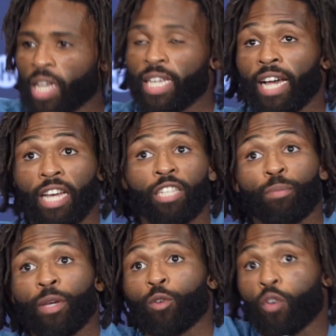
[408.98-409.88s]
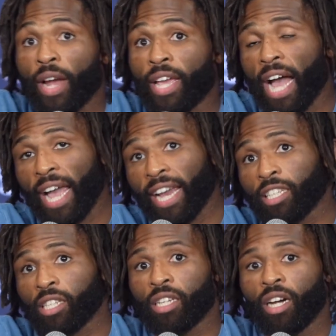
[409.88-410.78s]
Yeah, it's been great. I
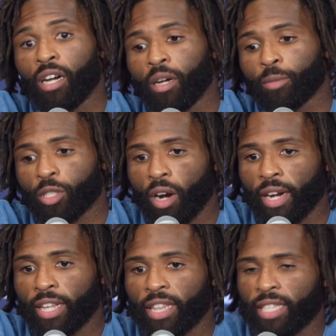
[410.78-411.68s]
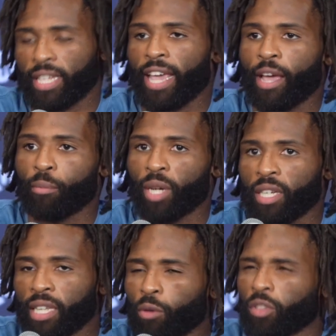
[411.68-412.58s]
actually started this camp
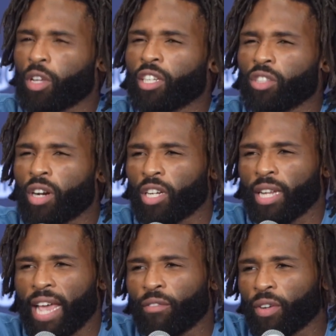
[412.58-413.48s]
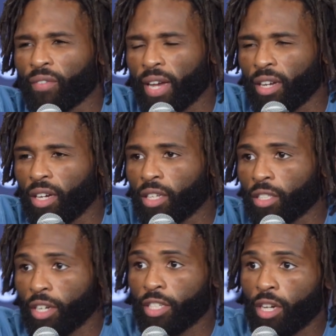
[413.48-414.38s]
because I started having to fight
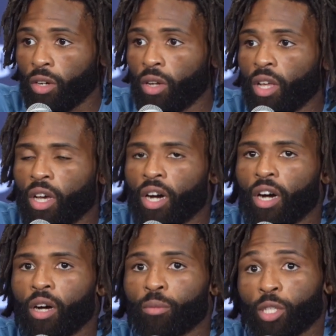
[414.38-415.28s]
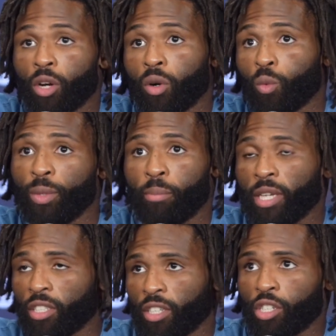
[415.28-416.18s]
Sergio. So me
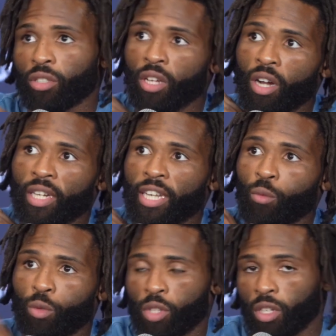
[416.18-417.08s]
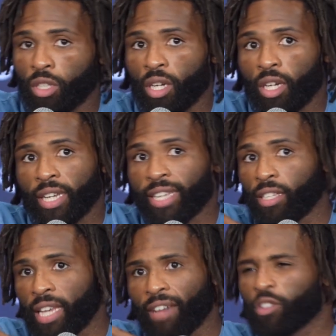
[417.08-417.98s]
and Sergio talked, and we was gonna
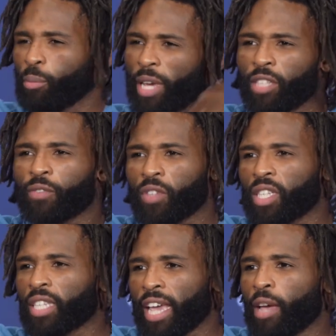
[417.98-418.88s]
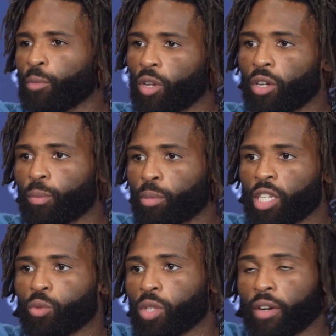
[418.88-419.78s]
have space for this camp, you know,
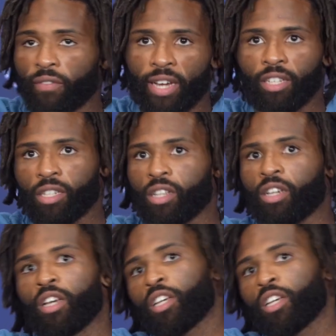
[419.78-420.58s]
because we were gonna fight each other.